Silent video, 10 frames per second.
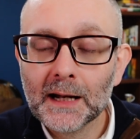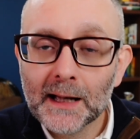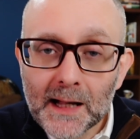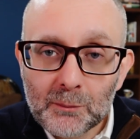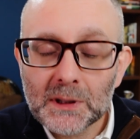
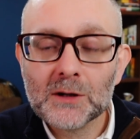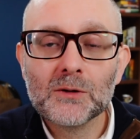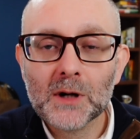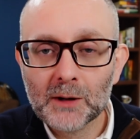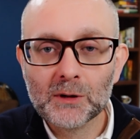Let me
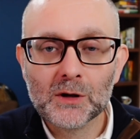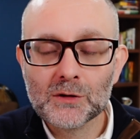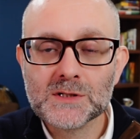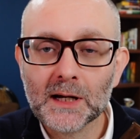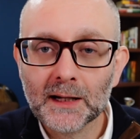know how it
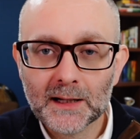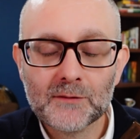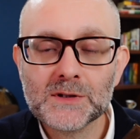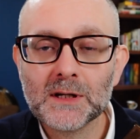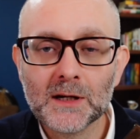goes. I'd
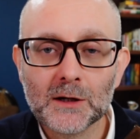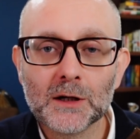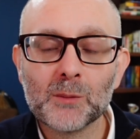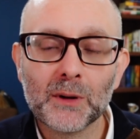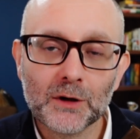love to hear
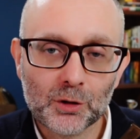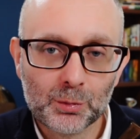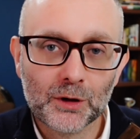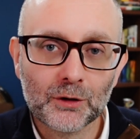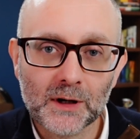about your
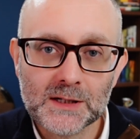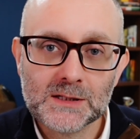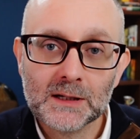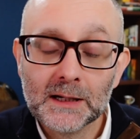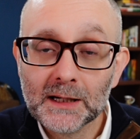progress.